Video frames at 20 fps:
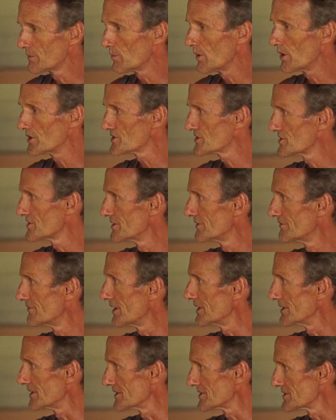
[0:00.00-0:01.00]
watts and the
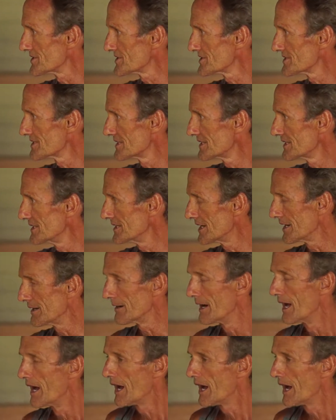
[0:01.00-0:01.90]
volts, you know,